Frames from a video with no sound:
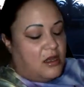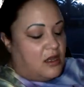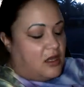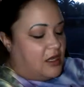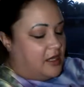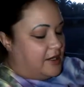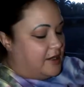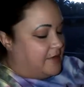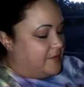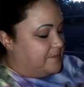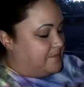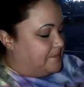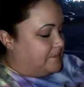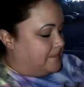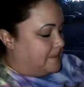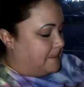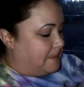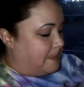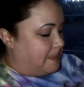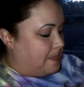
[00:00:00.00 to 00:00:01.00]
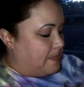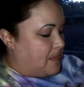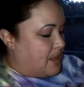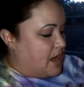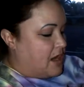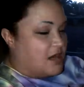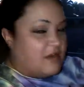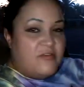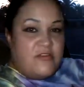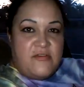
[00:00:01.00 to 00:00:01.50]

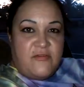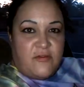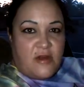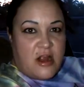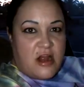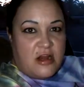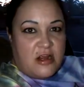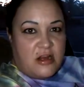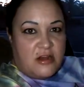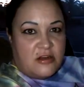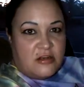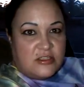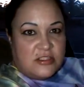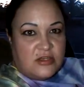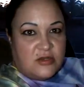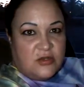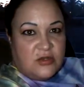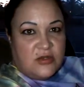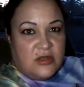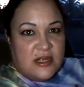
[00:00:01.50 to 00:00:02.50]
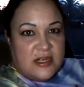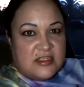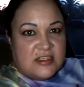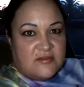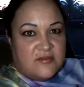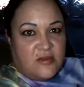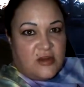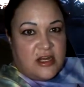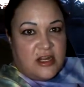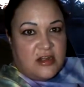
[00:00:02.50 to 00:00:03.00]
And every Friday our school has
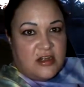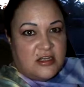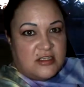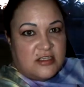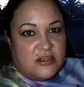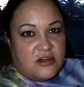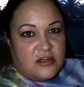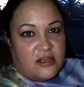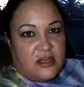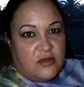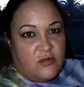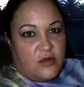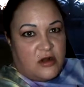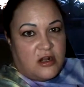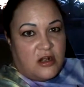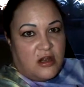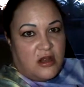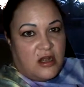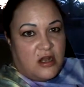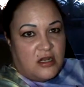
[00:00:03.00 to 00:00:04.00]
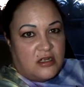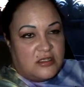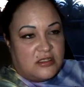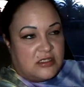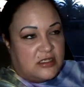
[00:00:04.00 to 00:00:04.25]
a free concert at like 1 o'clock,